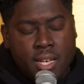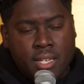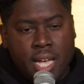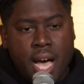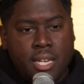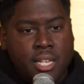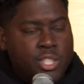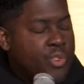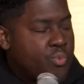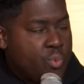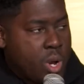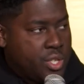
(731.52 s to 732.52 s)
God
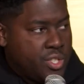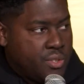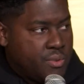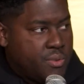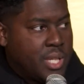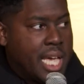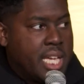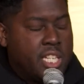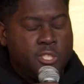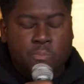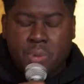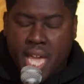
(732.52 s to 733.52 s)
doesn't rush you. Like yeah.
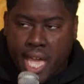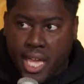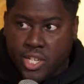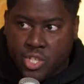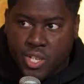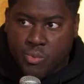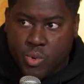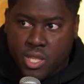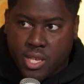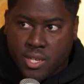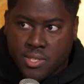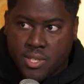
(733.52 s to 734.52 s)
he's patient
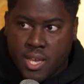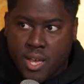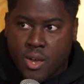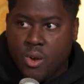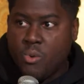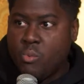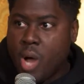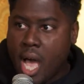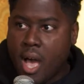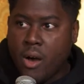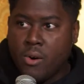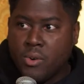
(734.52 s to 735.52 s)
with us.
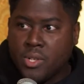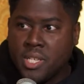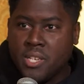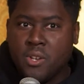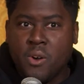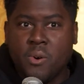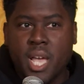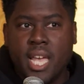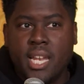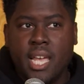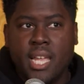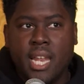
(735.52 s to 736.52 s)
Wow. You know,
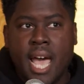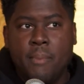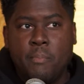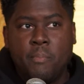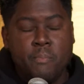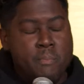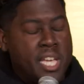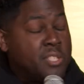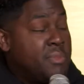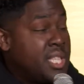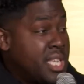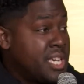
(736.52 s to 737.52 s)
and and that
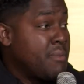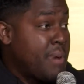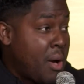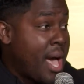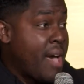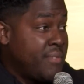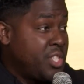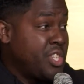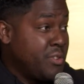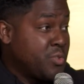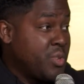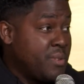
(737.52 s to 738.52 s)
makes me think about having
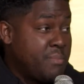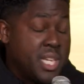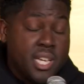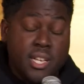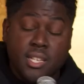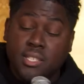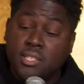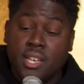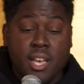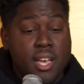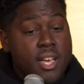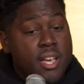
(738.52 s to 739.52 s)
children because
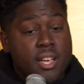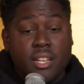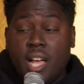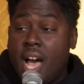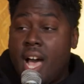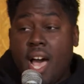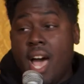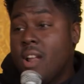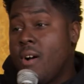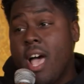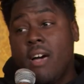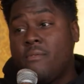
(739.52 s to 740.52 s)
I
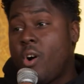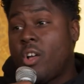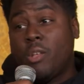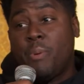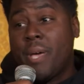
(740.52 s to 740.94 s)
don't have all the